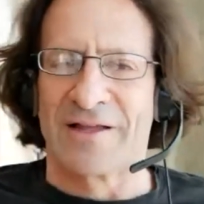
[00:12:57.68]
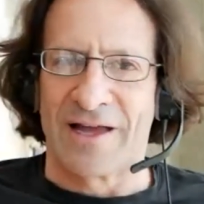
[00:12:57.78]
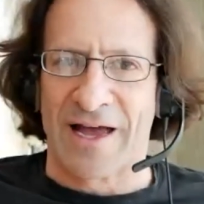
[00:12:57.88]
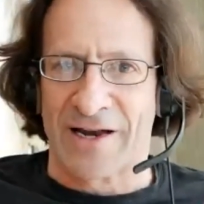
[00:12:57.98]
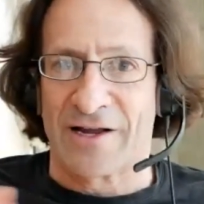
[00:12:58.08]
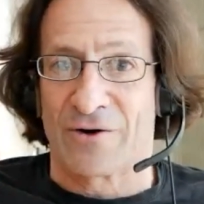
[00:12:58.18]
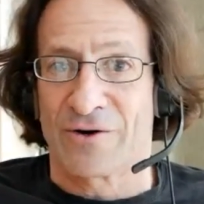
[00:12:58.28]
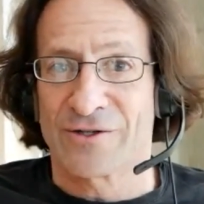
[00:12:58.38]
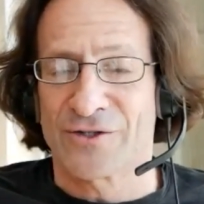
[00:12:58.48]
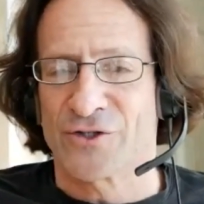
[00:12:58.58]
And
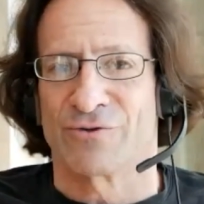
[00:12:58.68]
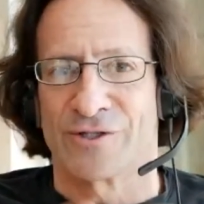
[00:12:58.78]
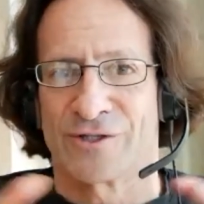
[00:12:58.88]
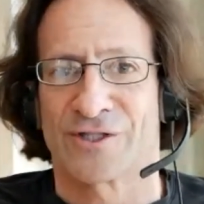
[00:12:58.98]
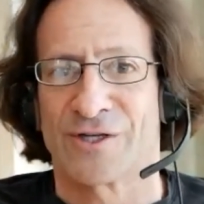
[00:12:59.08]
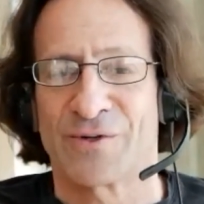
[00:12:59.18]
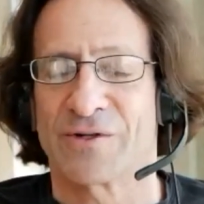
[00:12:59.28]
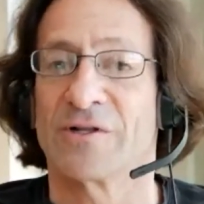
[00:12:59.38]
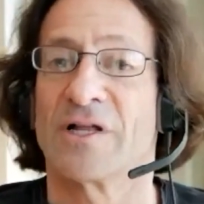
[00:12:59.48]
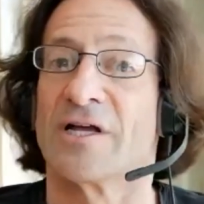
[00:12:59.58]
our answer is
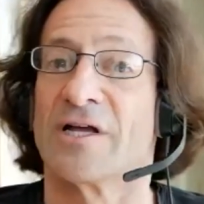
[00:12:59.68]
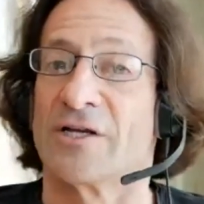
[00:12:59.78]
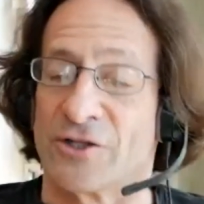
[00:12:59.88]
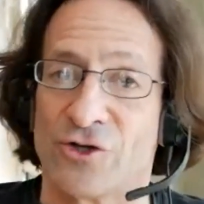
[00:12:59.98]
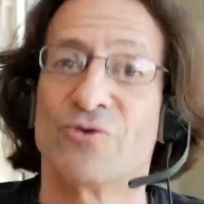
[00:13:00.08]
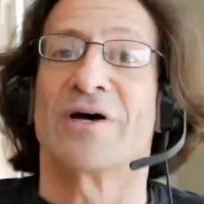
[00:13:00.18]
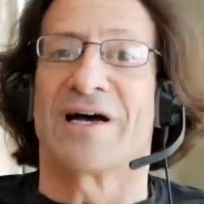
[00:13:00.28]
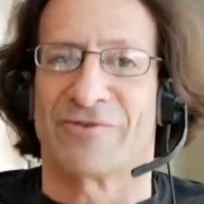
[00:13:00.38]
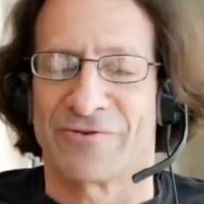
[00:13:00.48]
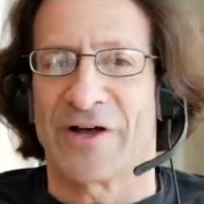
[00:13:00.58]
simple. Do you have
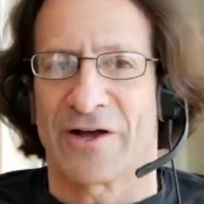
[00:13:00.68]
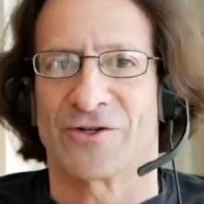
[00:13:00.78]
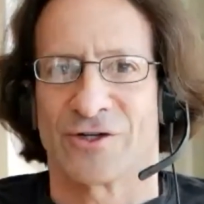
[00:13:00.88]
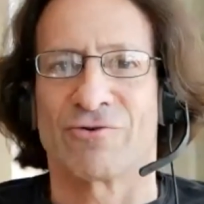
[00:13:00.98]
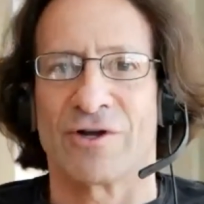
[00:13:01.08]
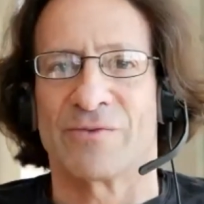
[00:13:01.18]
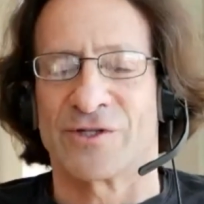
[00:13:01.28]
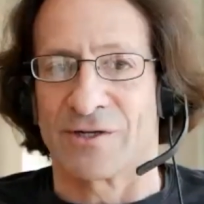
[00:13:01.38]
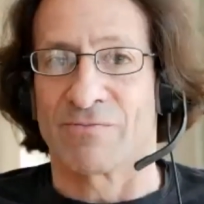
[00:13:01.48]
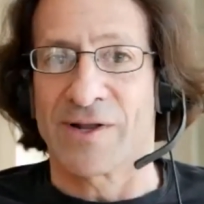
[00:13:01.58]
a founder agreement
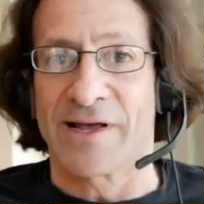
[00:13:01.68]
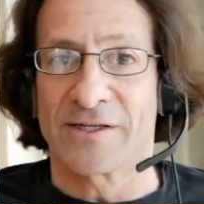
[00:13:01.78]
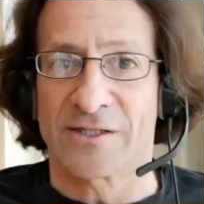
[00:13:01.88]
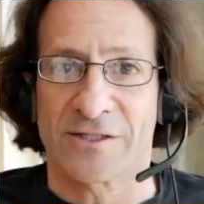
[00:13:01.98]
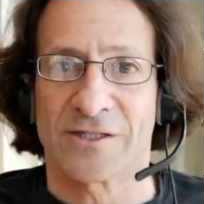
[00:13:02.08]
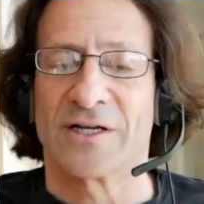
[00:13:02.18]
in place?